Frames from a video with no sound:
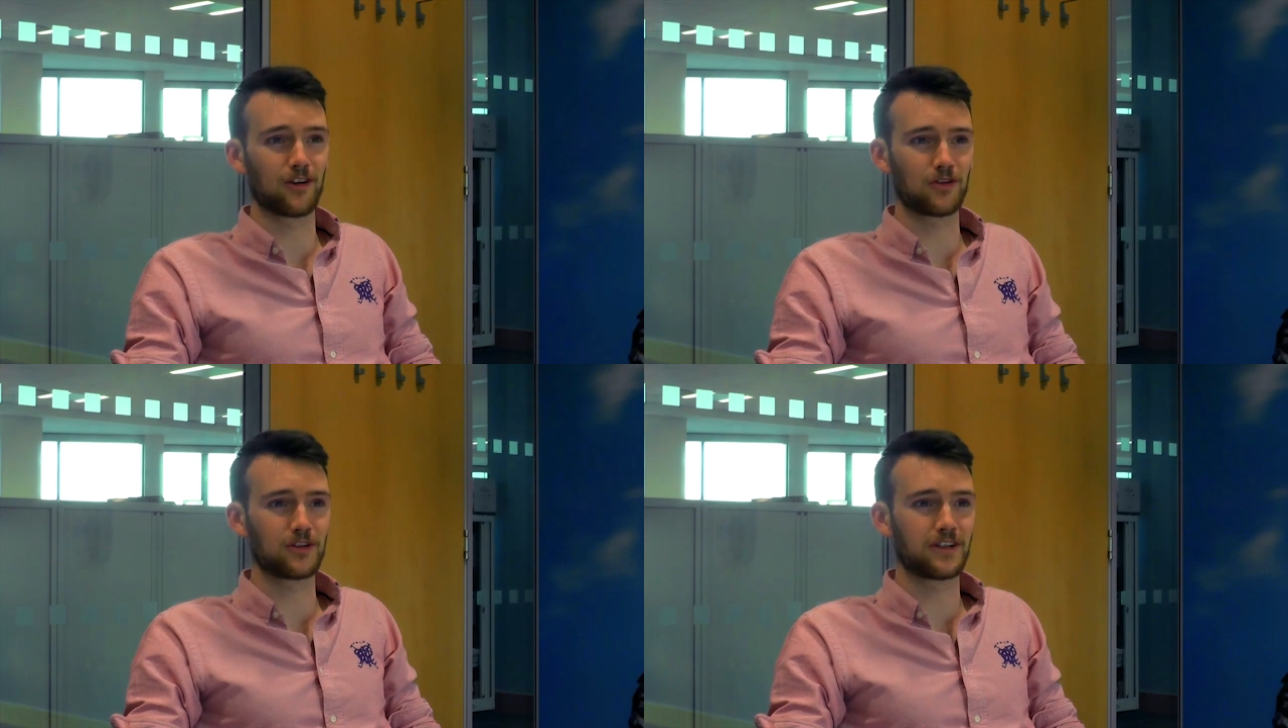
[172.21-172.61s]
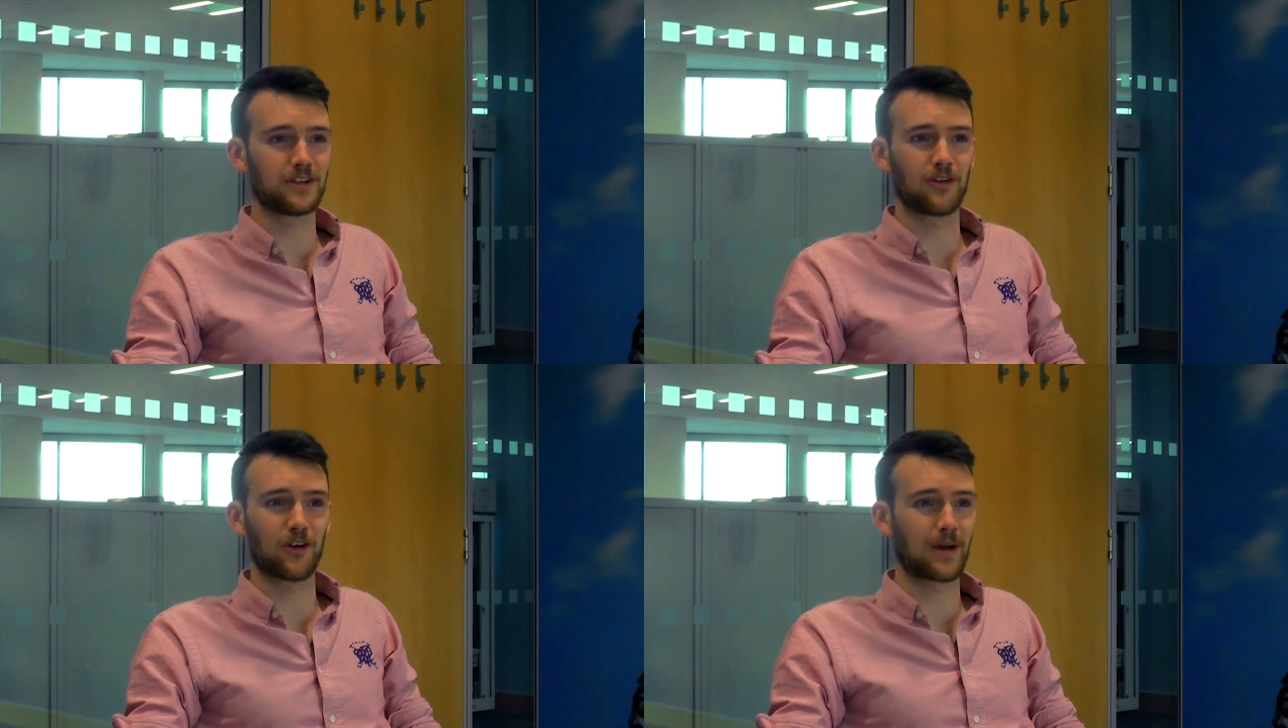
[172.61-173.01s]

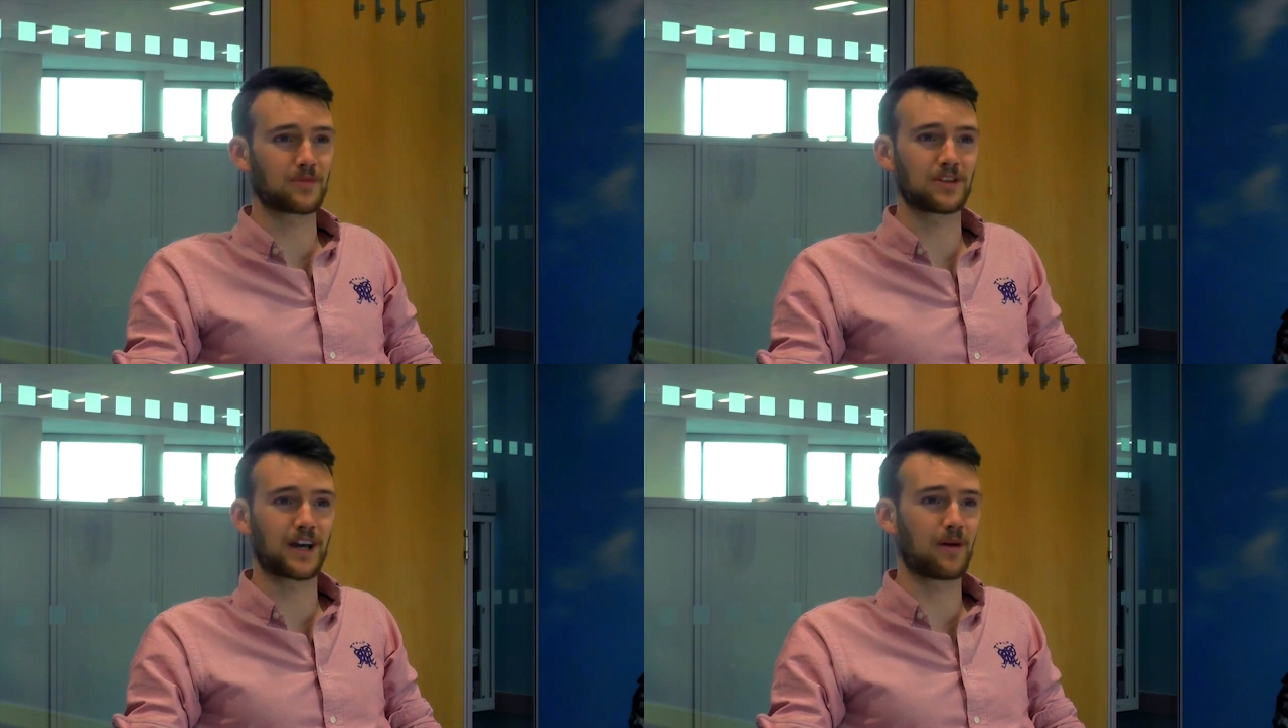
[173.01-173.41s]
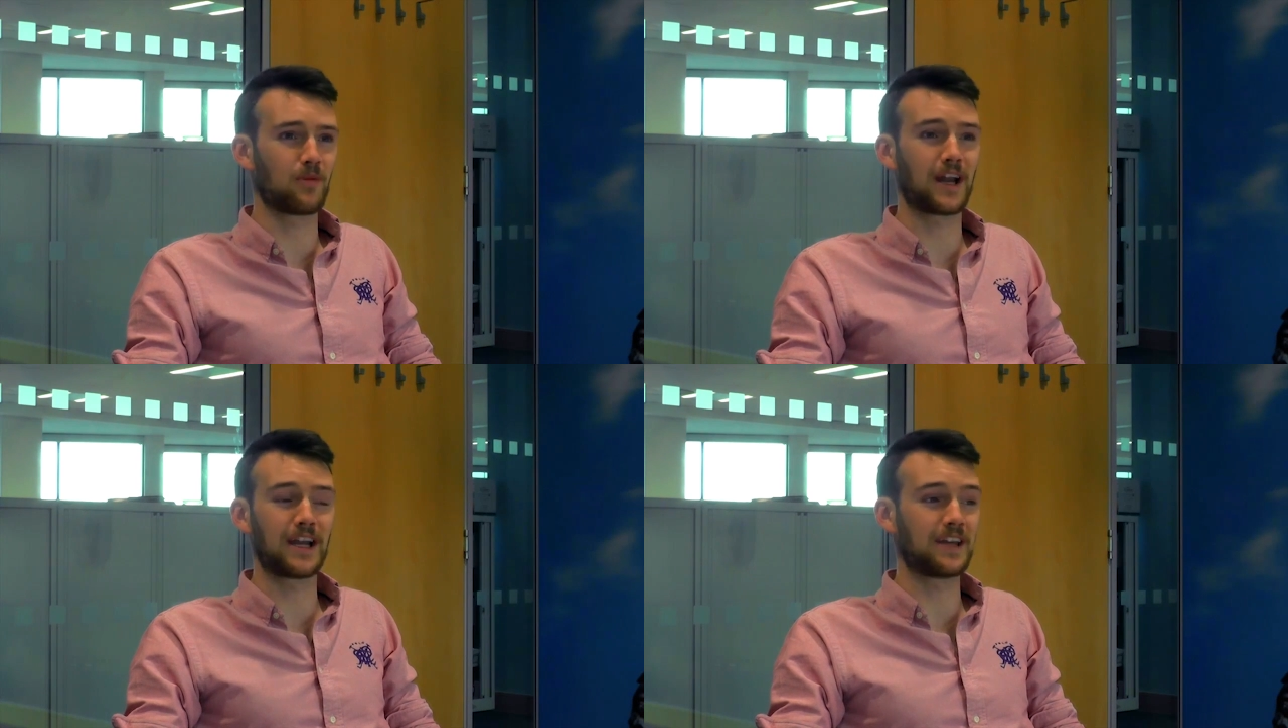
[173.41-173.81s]
London or
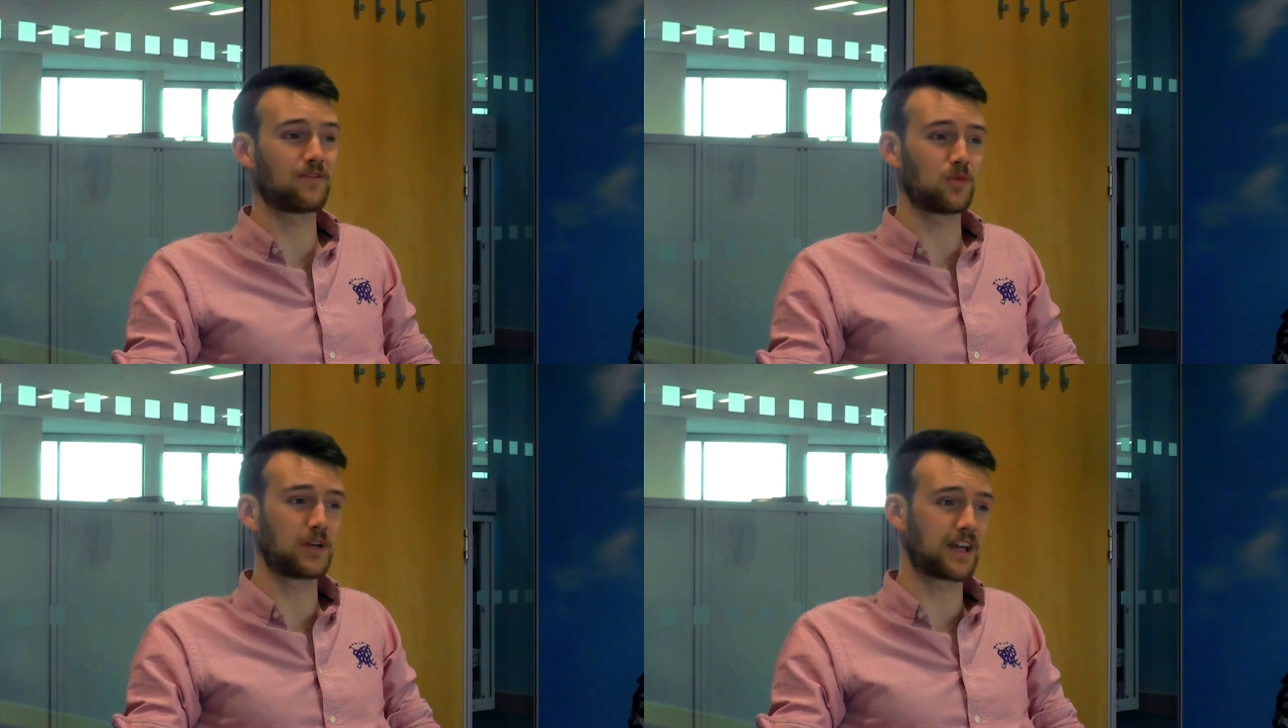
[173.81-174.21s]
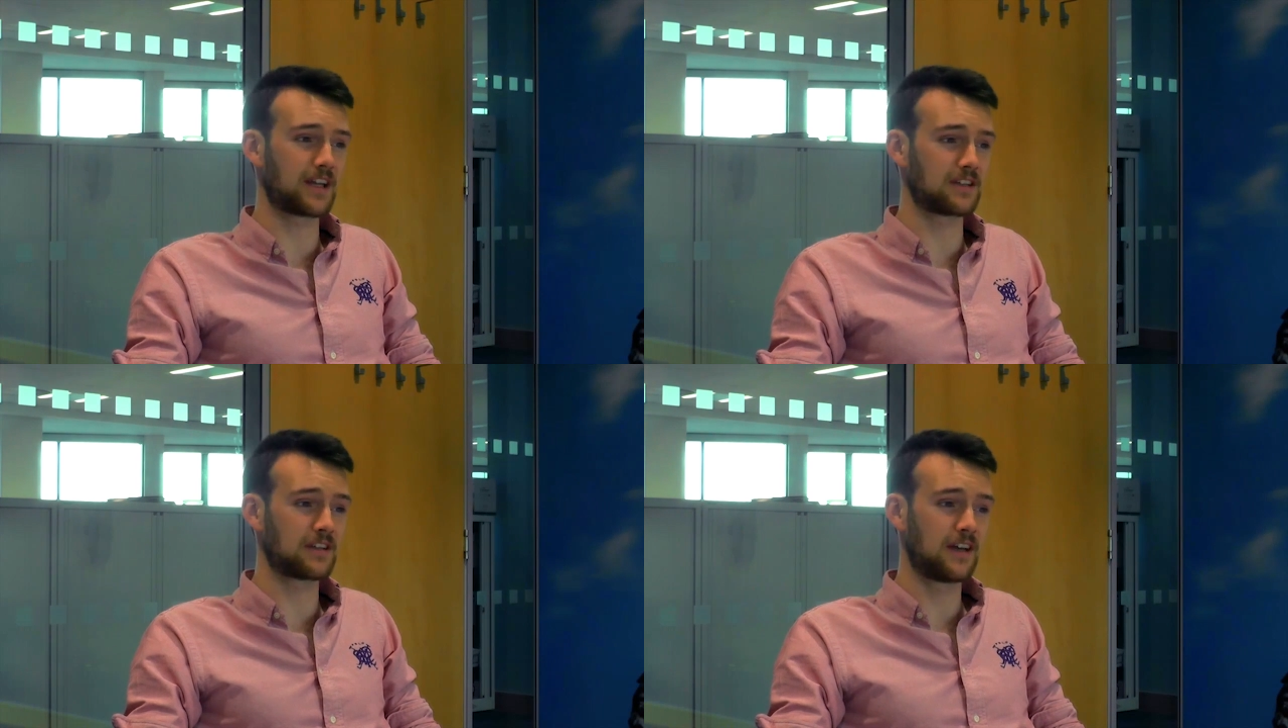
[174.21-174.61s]
Amsterdam on any given
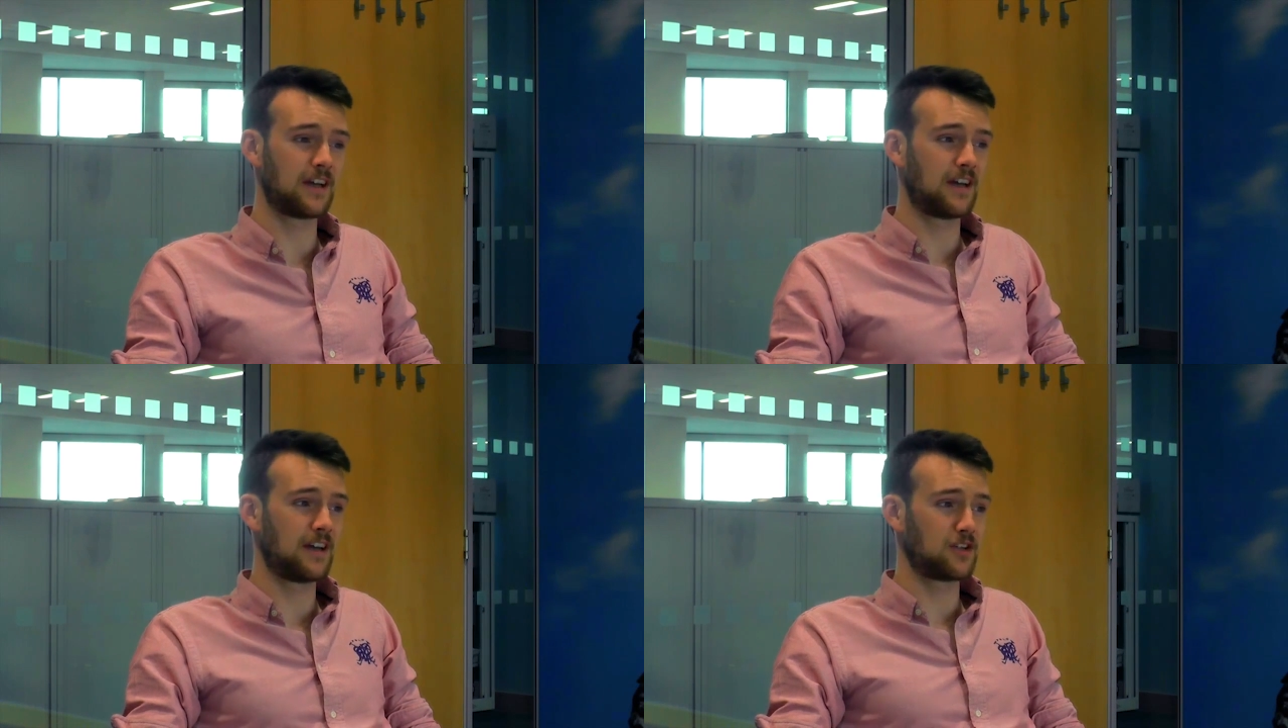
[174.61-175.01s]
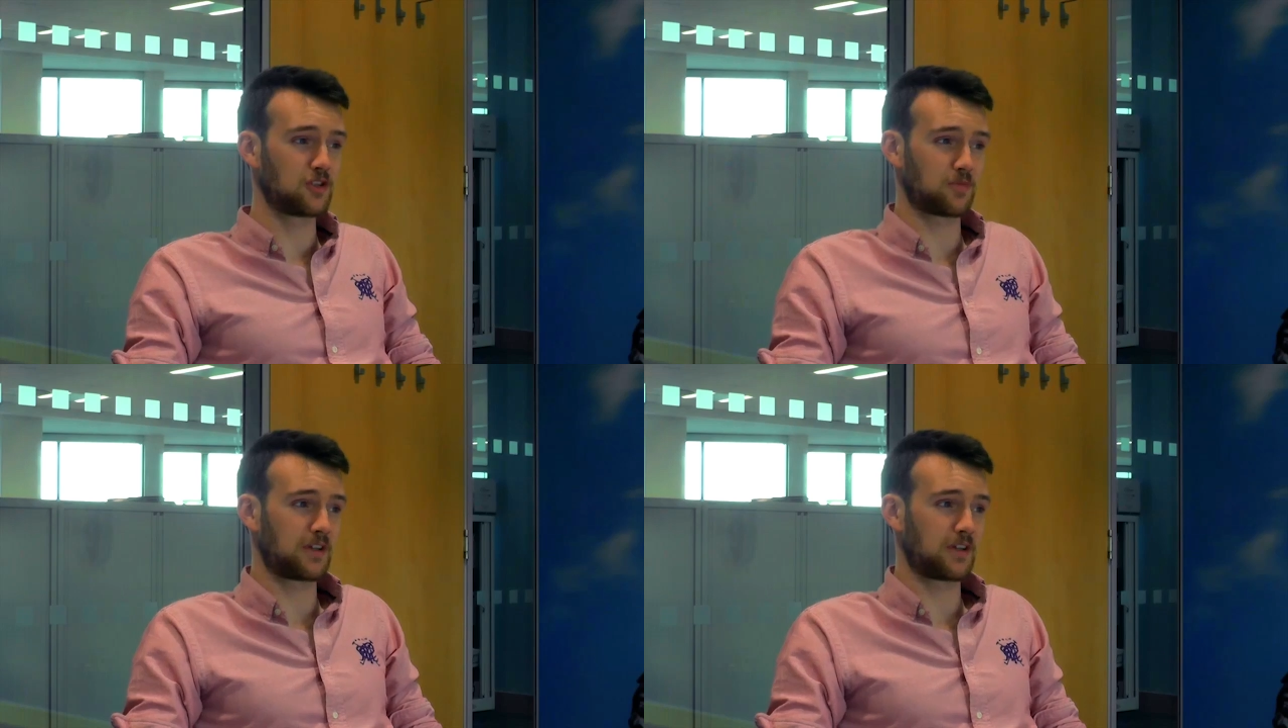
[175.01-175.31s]
weekend just